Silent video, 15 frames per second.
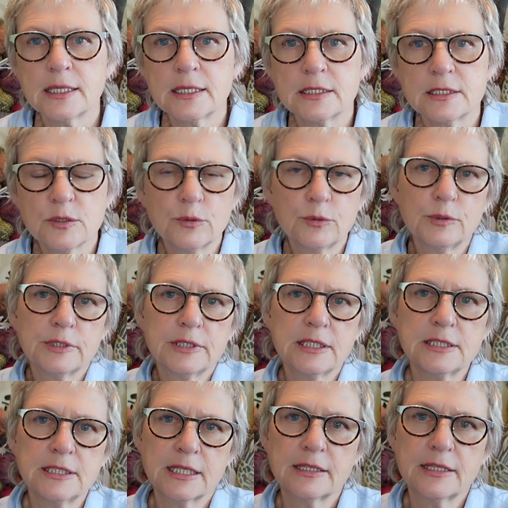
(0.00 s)
is all the
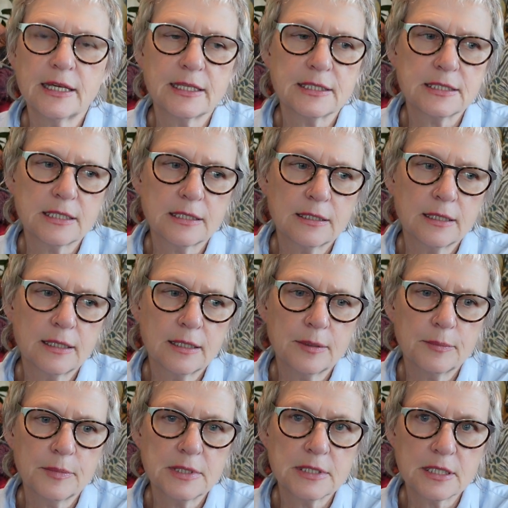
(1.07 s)
knitting that
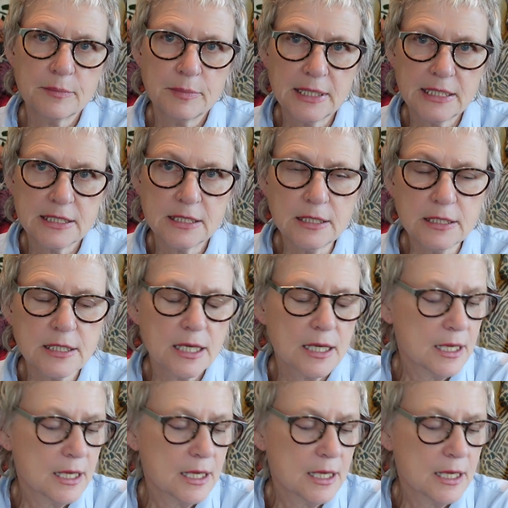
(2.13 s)
is completed